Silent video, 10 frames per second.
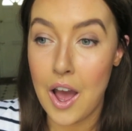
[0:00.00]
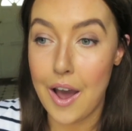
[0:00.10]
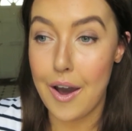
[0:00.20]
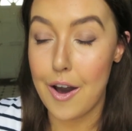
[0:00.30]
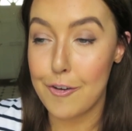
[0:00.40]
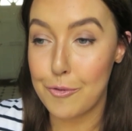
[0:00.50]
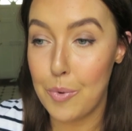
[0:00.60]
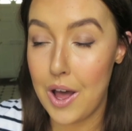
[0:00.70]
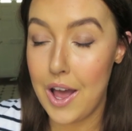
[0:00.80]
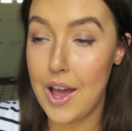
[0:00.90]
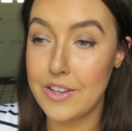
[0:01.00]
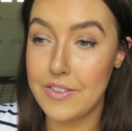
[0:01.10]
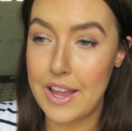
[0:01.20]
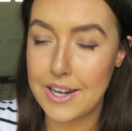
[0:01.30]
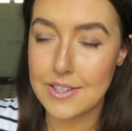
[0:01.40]
1:30
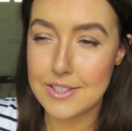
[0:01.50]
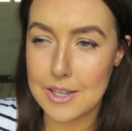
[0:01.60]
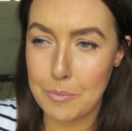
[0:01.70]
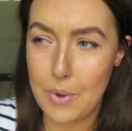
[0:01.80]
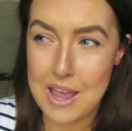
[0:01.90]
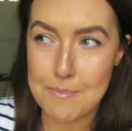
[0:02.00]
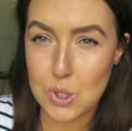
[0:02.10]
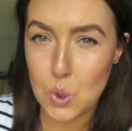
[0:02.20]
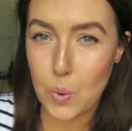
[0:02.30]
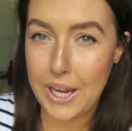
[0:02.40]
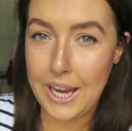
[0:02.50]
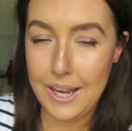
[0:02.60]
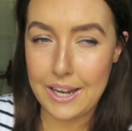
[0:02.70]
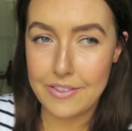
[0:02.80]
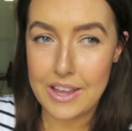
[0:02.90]
and then somewhere in
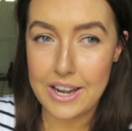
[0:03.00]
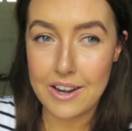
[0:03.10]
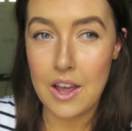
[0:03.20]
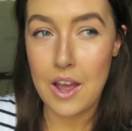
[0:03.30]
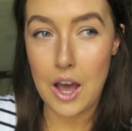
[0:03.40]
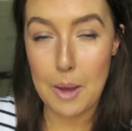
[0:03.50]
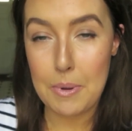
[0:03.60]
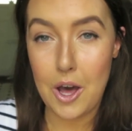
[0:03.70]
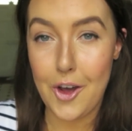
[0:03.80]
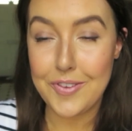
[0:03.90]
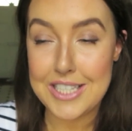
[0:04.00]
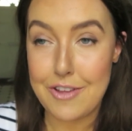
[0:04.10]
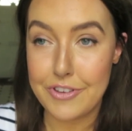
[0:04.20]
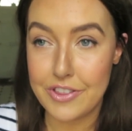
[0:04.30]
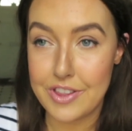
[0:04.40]
between and then up at
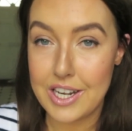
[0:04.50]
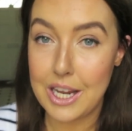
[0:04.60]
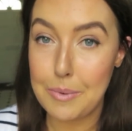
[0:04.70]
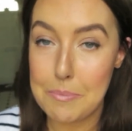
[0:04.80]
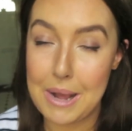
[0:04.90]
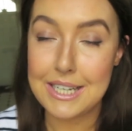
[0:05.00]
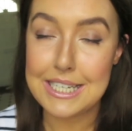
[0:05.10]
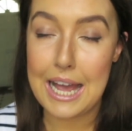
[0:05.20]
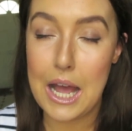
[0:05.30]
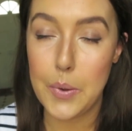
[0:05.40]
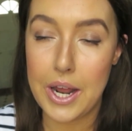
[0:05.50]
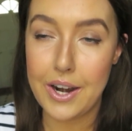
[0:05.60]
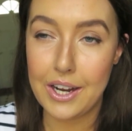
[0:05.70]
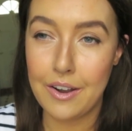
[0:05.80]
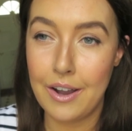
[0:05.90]
7:30 and then he went back down
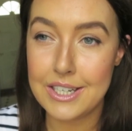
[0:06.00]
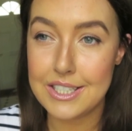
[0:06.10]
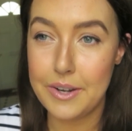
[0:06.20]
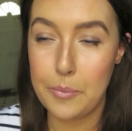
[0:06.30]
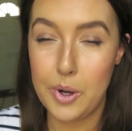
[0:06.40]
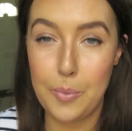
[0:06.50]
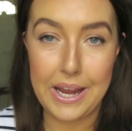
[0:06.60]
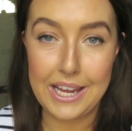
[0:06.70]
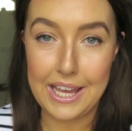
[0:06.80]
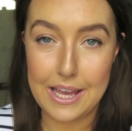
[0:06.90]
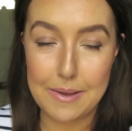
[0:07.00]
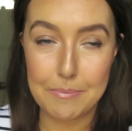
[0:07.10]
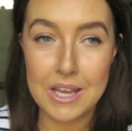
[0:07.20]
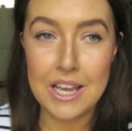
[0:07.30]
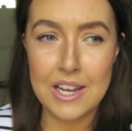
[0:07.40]
and I kind of didn't want to wake
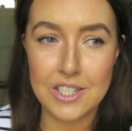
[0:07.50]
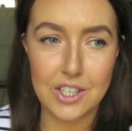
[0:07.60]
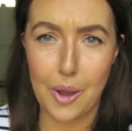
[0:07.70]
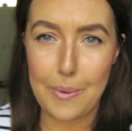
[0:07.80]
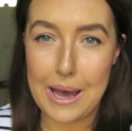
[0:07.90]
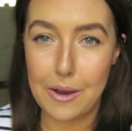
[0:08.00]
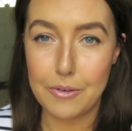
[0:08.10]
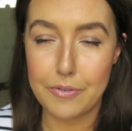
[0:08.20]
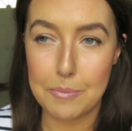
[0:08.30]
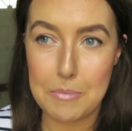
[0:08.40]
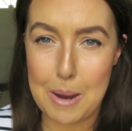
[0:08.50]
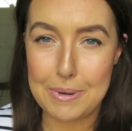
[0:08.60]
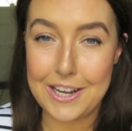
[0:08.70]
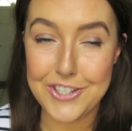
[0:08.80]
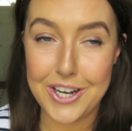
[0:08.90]
him to go out for my
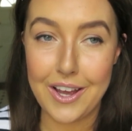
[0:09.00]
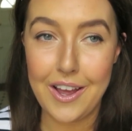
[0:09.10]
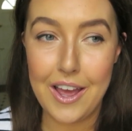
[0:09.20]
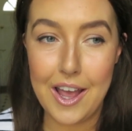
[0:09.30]
pleasure.